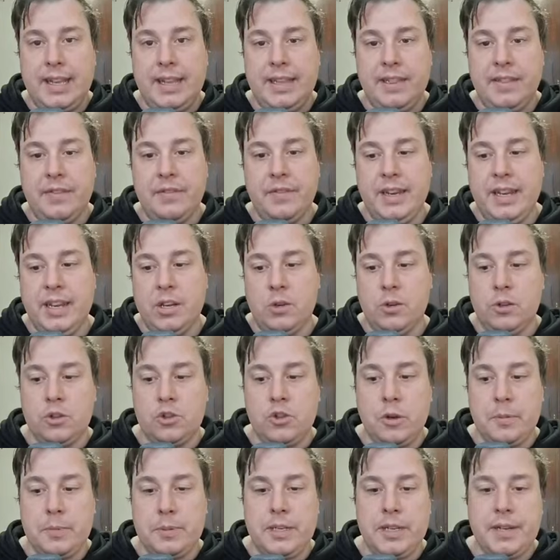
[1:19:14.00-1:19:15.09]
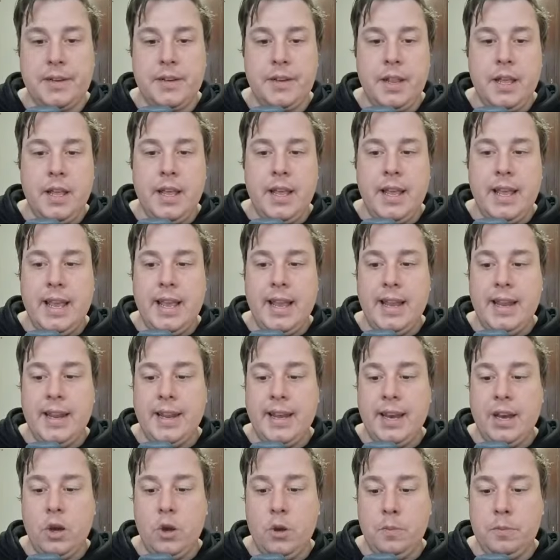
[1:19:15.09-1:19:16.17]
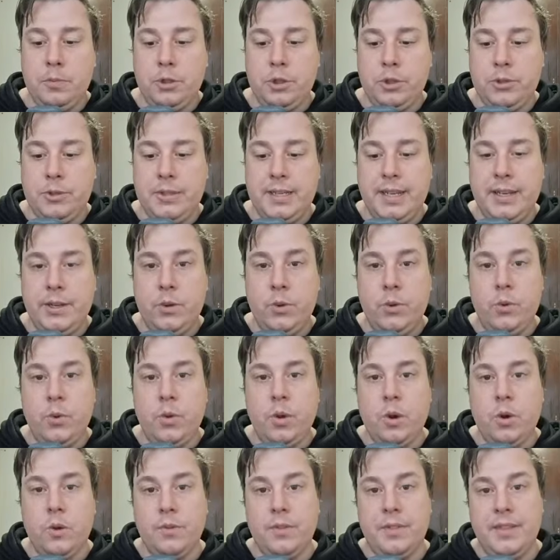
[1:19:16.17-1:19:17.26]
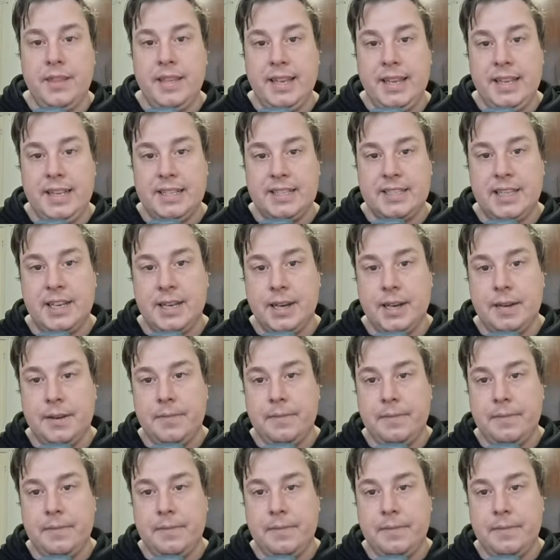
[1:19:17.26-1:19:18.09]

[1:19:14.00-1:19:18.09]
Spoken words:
in the video description, and I hope to see you on the inside.